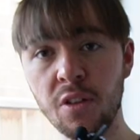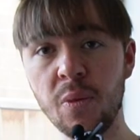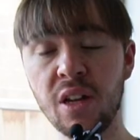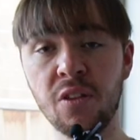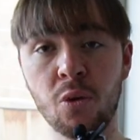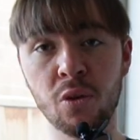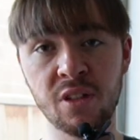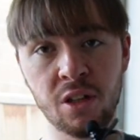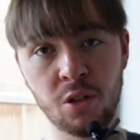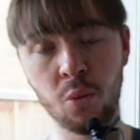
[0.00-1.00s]
of me getting the
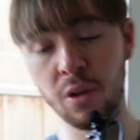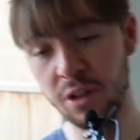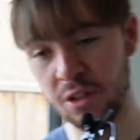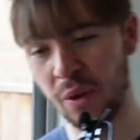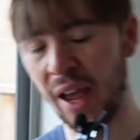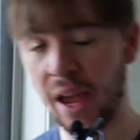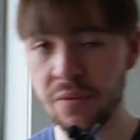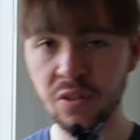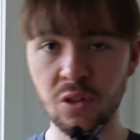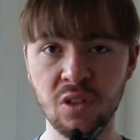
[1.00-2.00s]
course I actually want to do, I
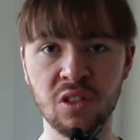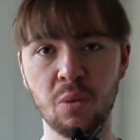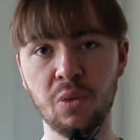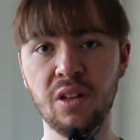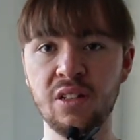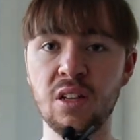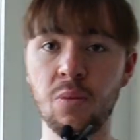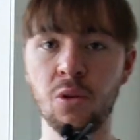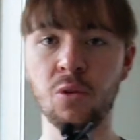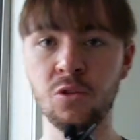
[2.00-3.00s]
have to do this completely
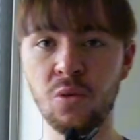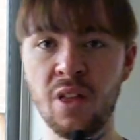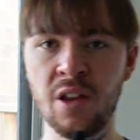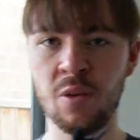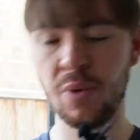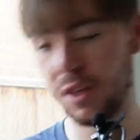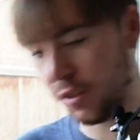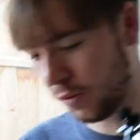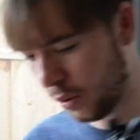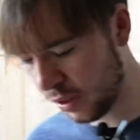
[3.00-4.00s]
separate course related, because
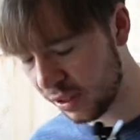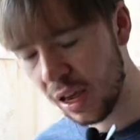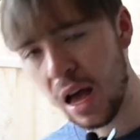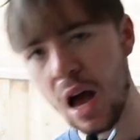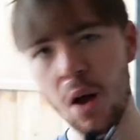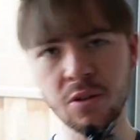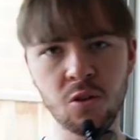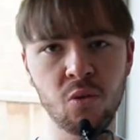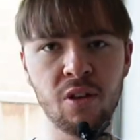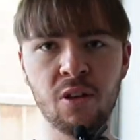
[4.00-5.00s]
of course I
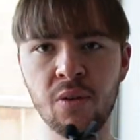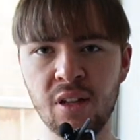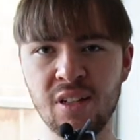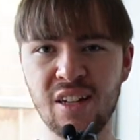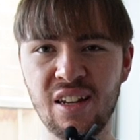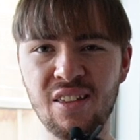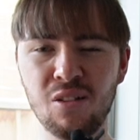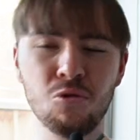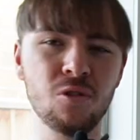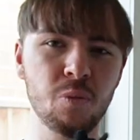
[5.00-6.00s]
wasn't really going into anything
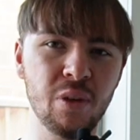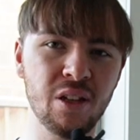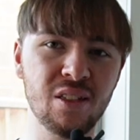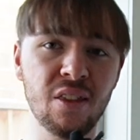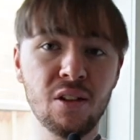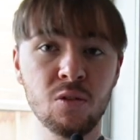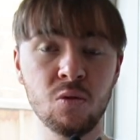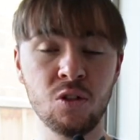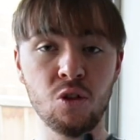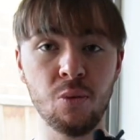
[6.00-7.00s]
else, because nothing else
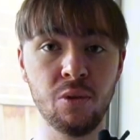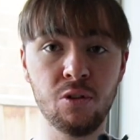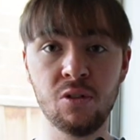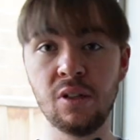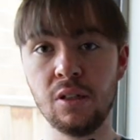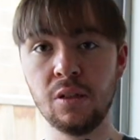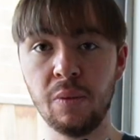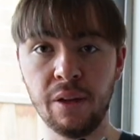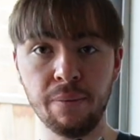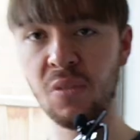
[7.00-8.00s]
was super interesting to
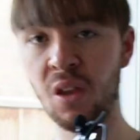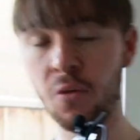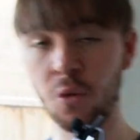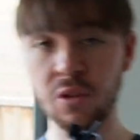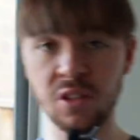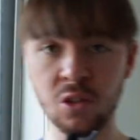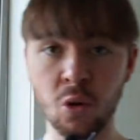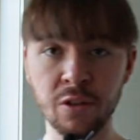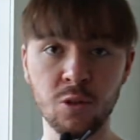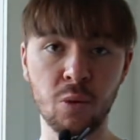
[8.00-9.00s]
me. Now of course these
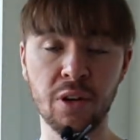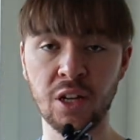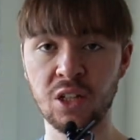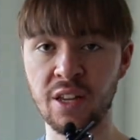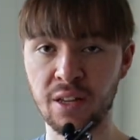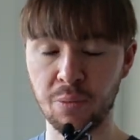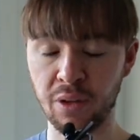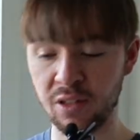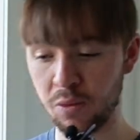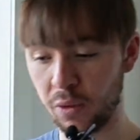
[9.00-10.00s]
courses weren't actually taking
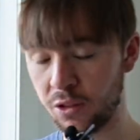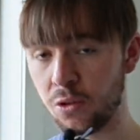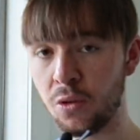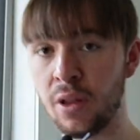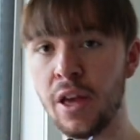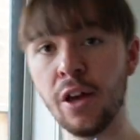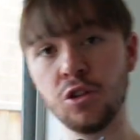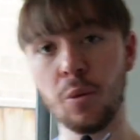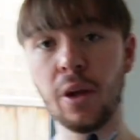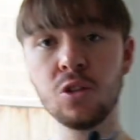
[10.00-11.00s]
place in my school,
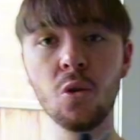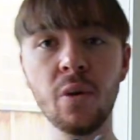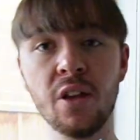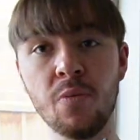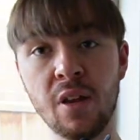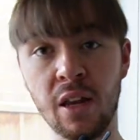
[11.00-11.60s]
so my school would give me an